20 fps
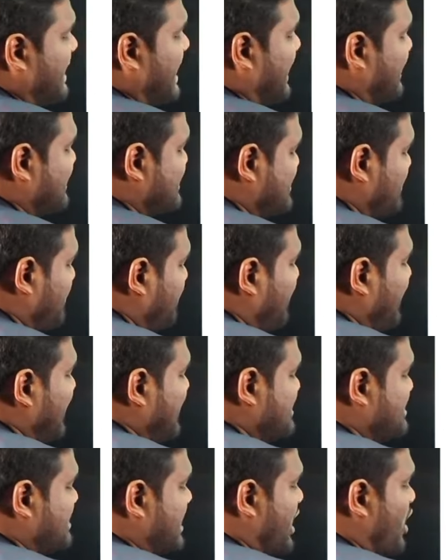I can simply
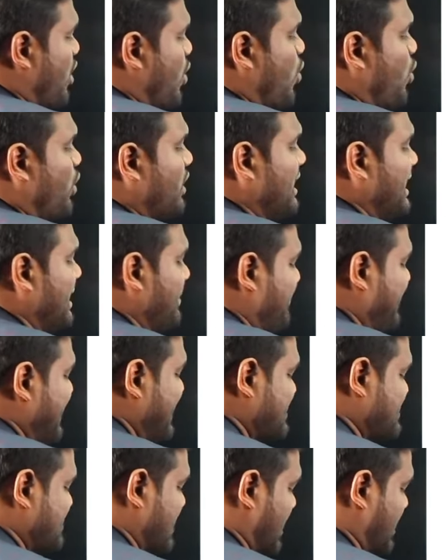say only B
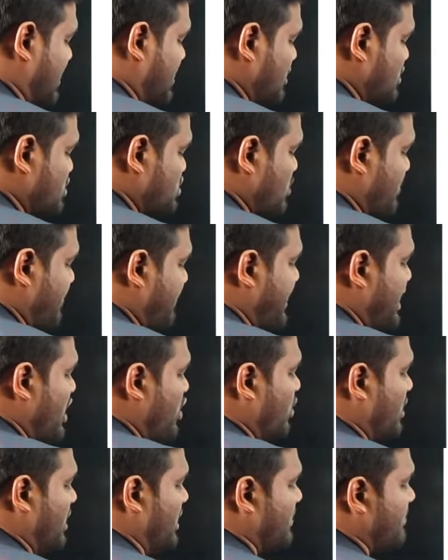is correct. So B
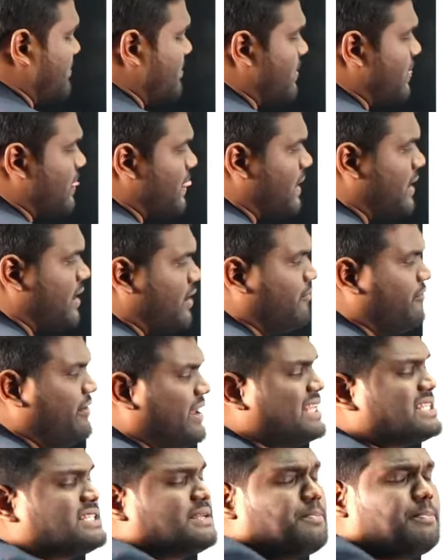only.
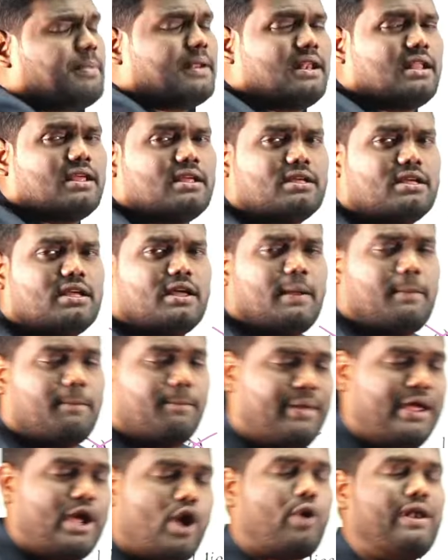Very simple.
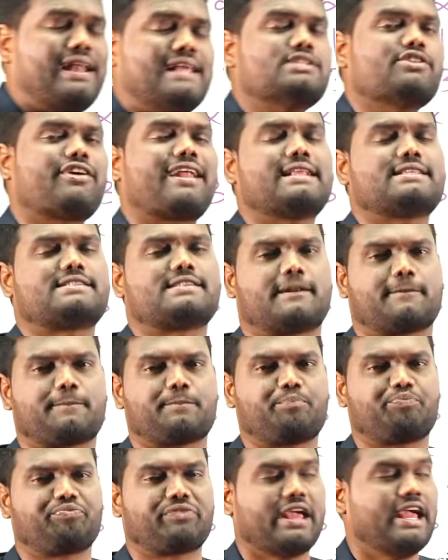B only is our answer.
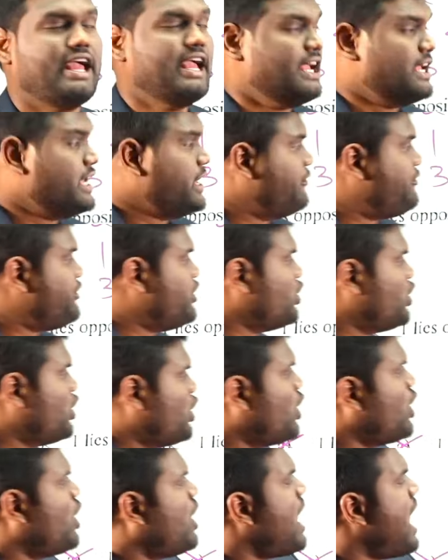If you
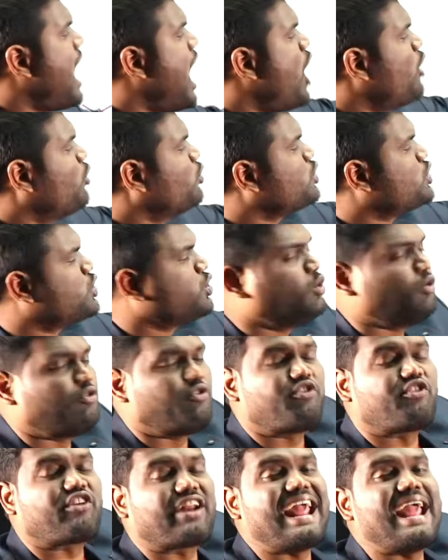know how to
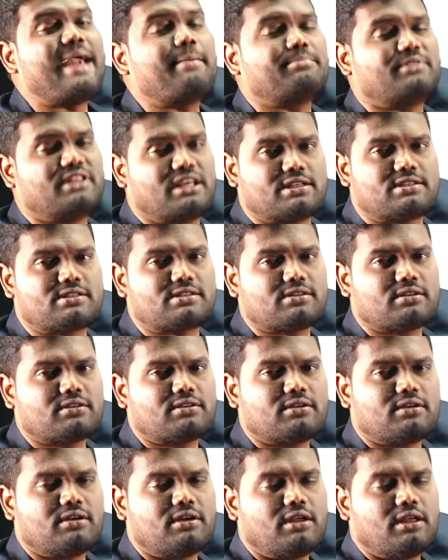frame this,
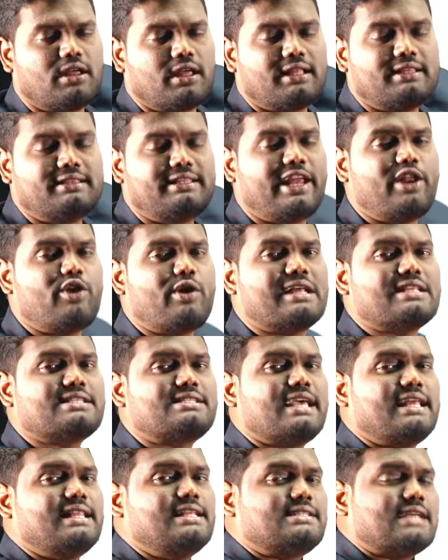then you can
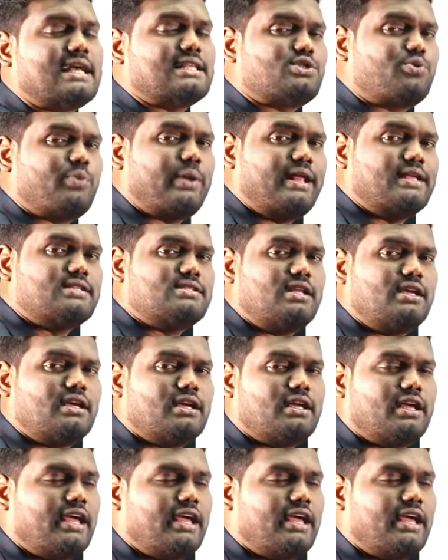say this answer very easily.